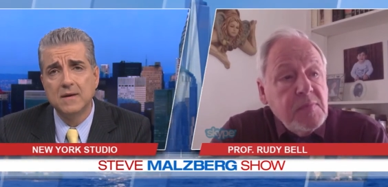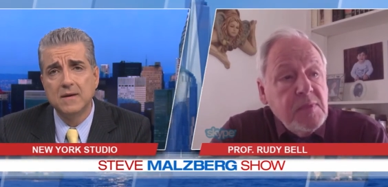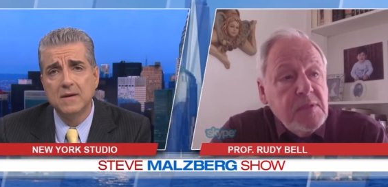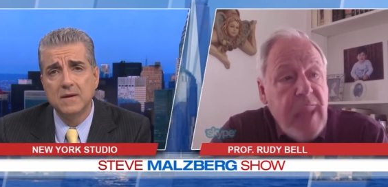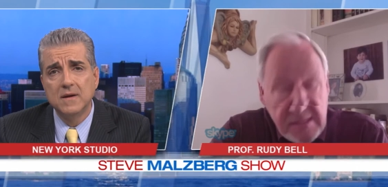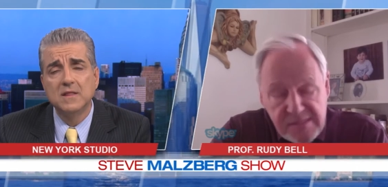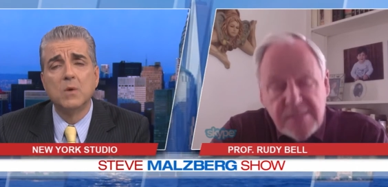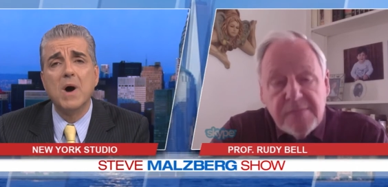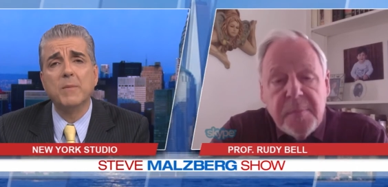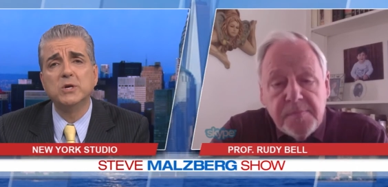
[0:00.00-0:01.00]
Speaker 1: Yes. So,
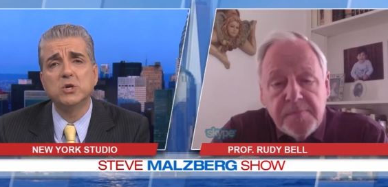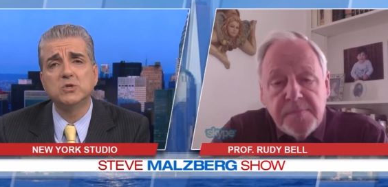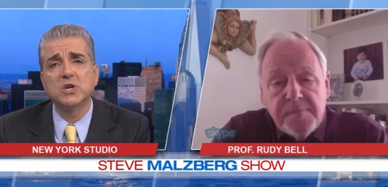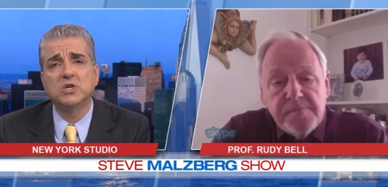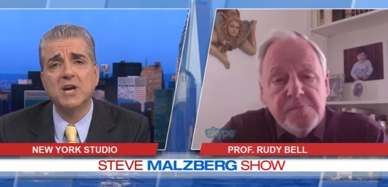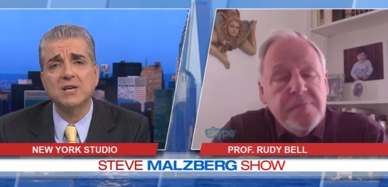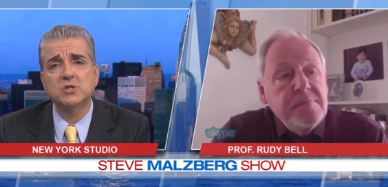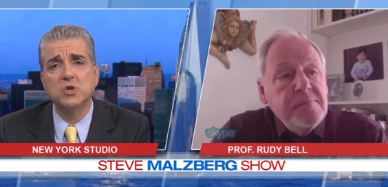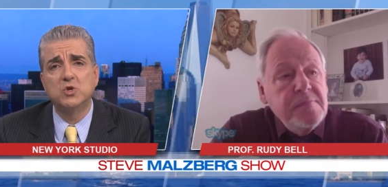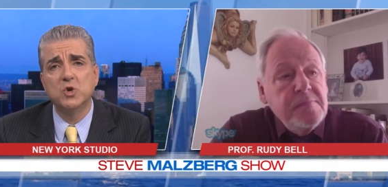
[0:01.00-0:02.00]
what would you suggest
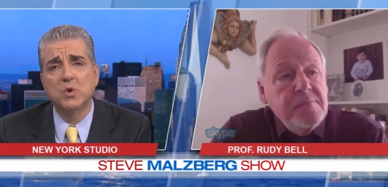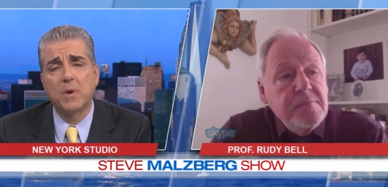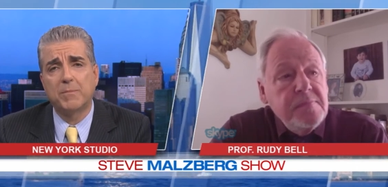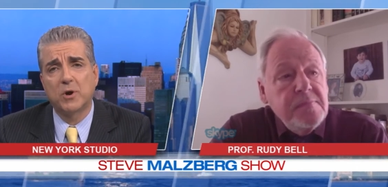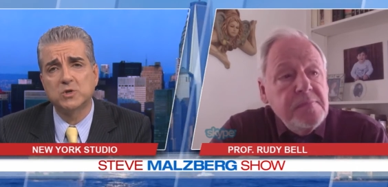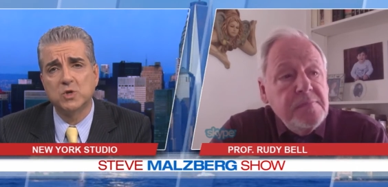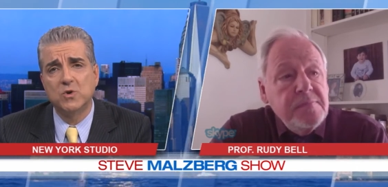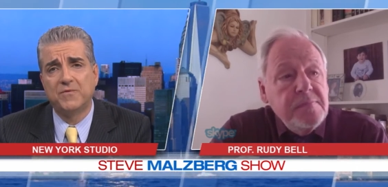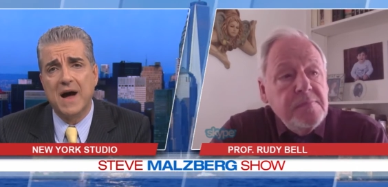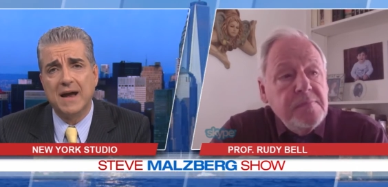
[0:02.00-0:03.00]
you do to a person who
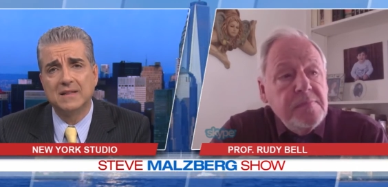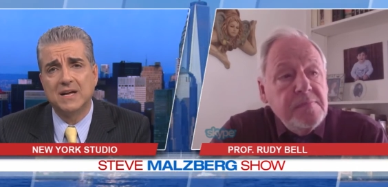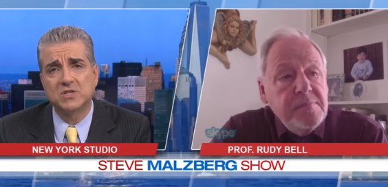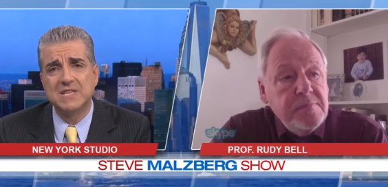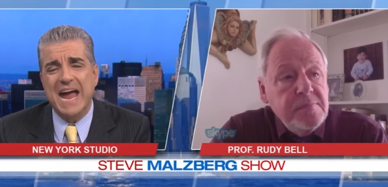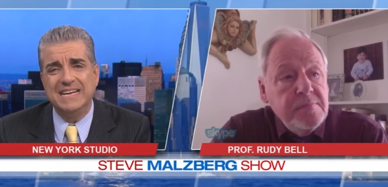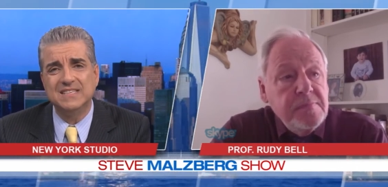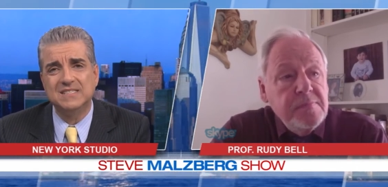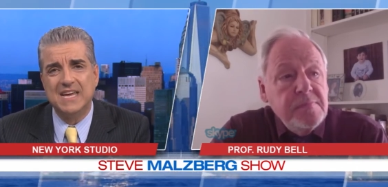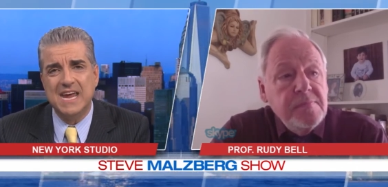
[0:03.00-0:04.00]
violates
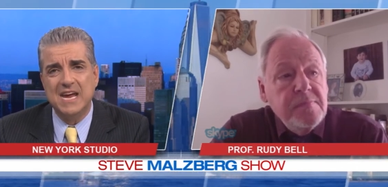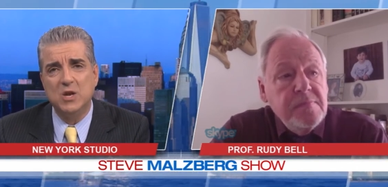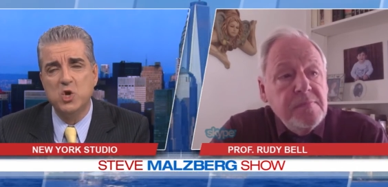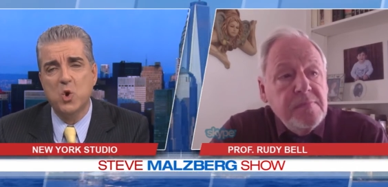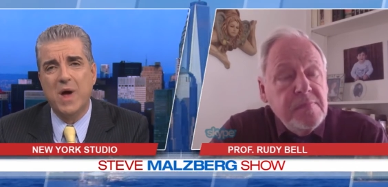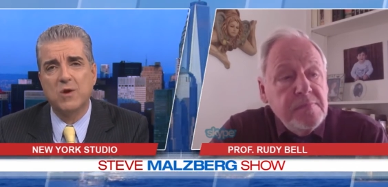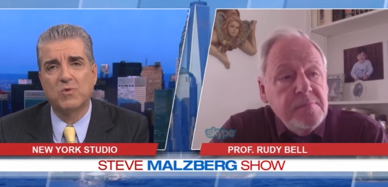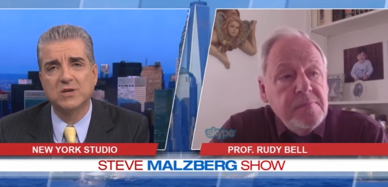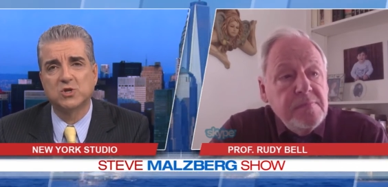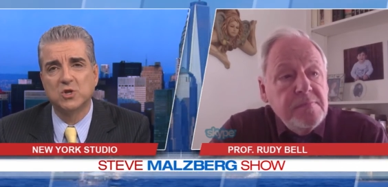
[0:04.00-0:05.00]
19 UN
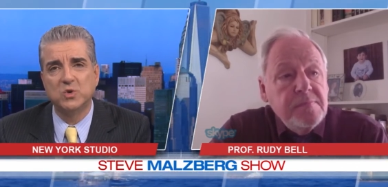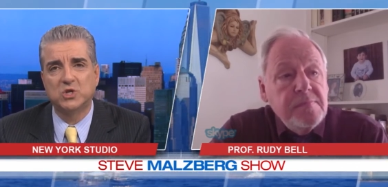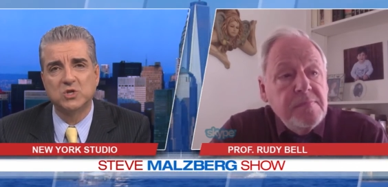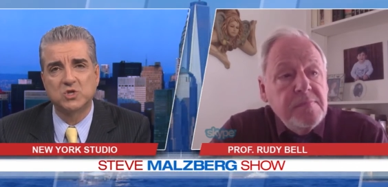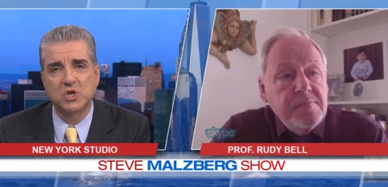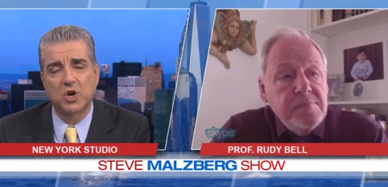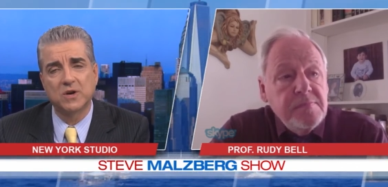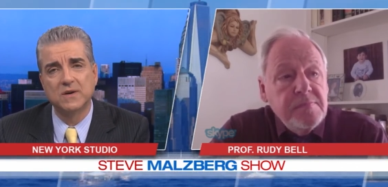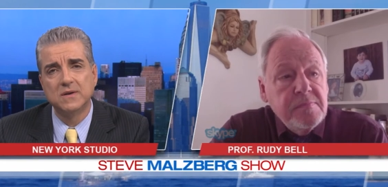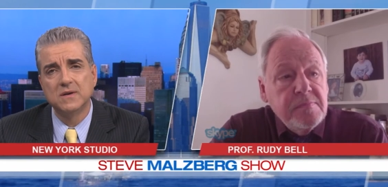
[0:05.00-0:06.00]
resolutions,
Speaker 2: sir?
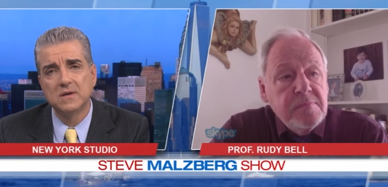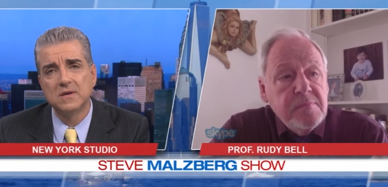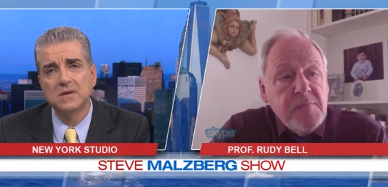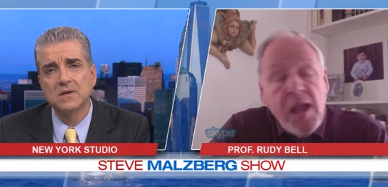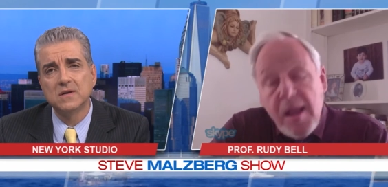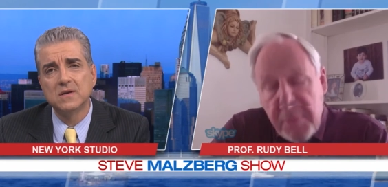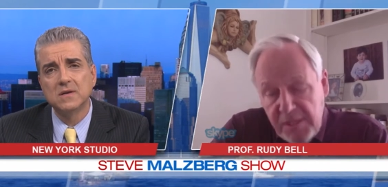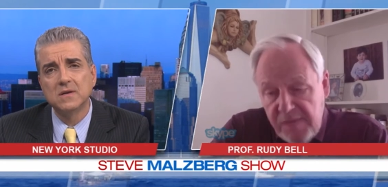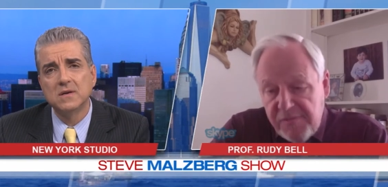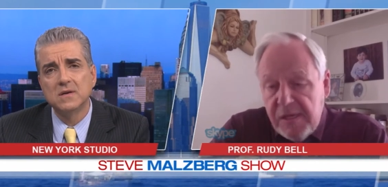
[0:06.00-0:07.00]
I
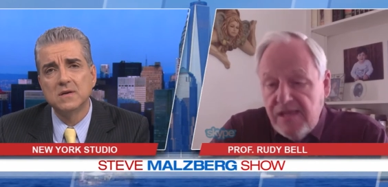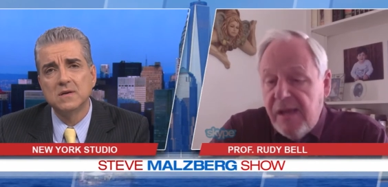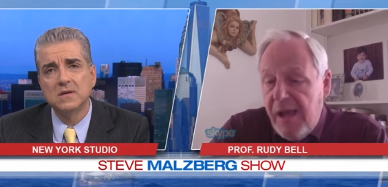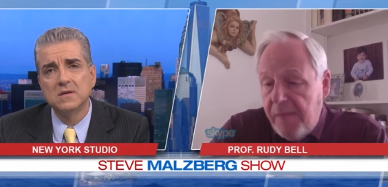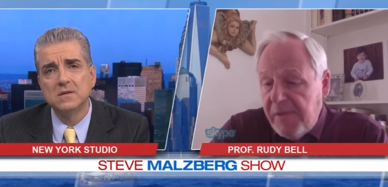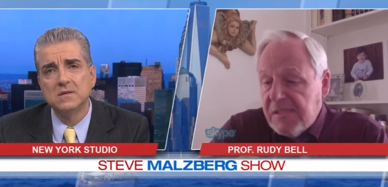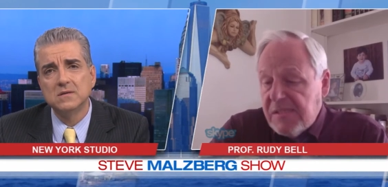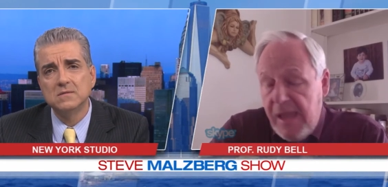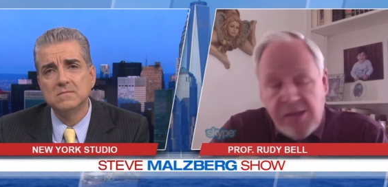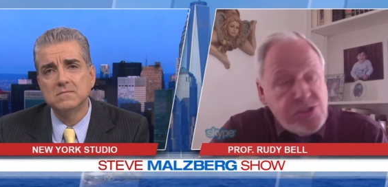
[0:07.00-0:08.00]
believe that economic
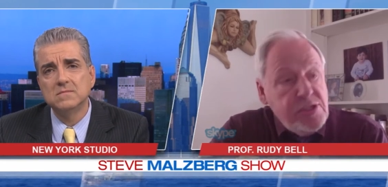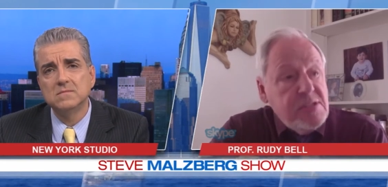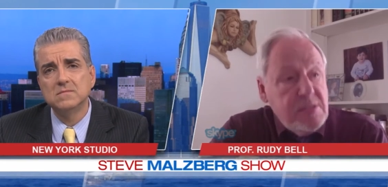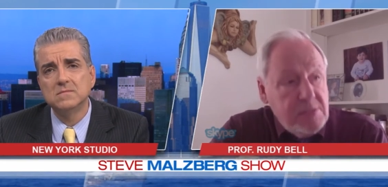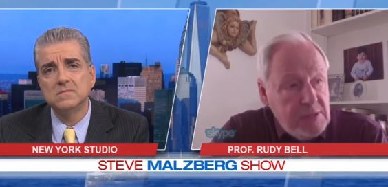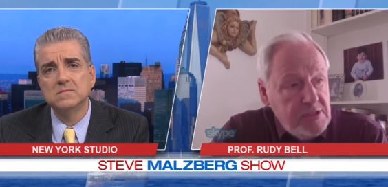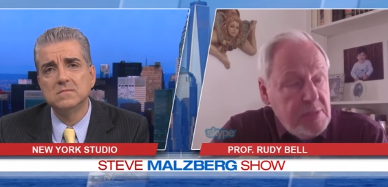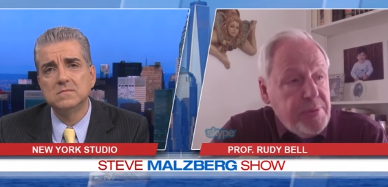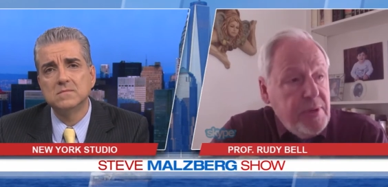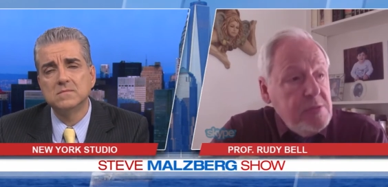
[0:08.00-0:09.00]
sanctions are a good
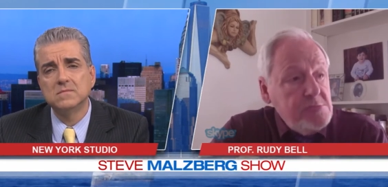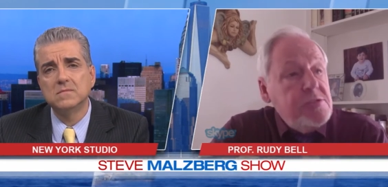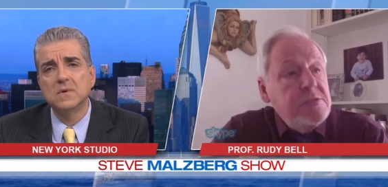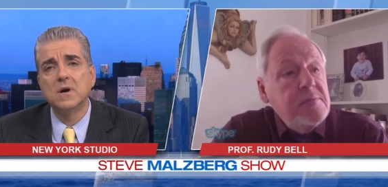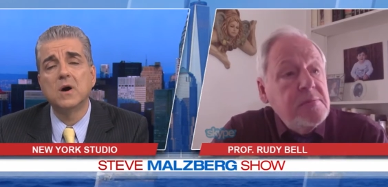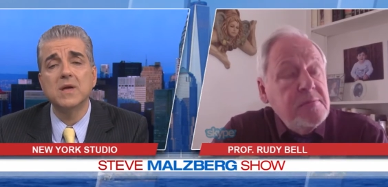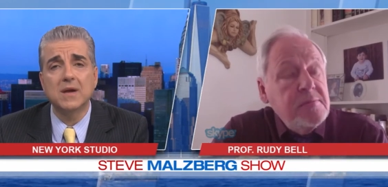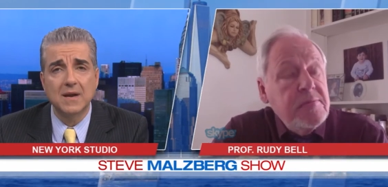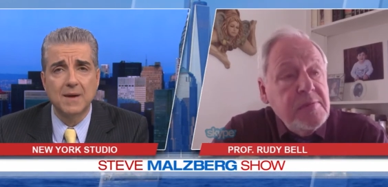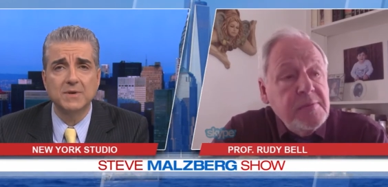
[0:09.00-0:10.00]
approach. Oh,
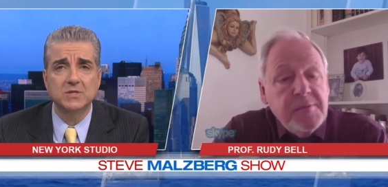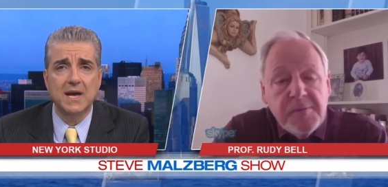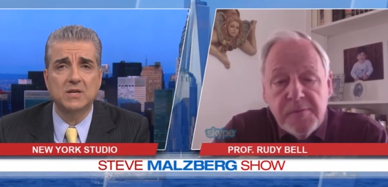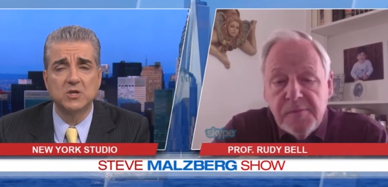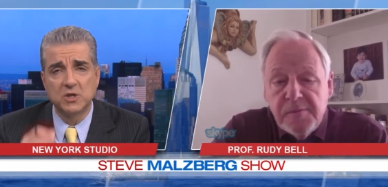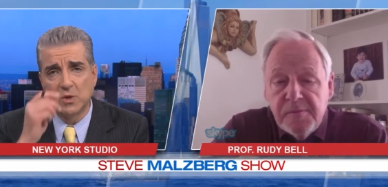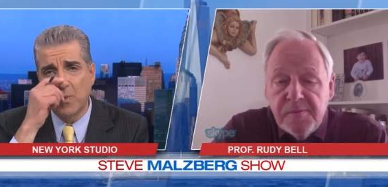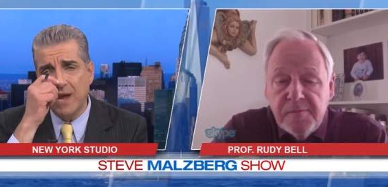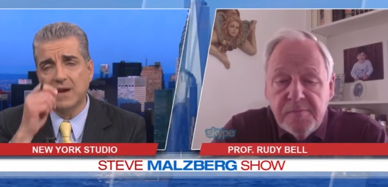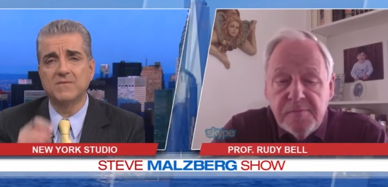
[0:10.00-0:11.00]
economic
Speaker 1: sanctions. In the
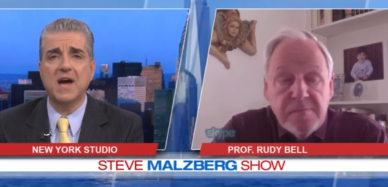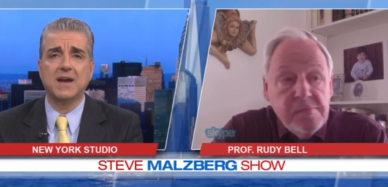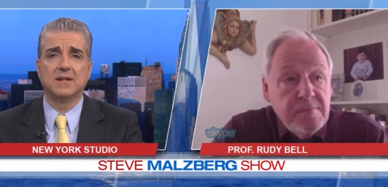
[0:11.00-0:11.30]
wake of 9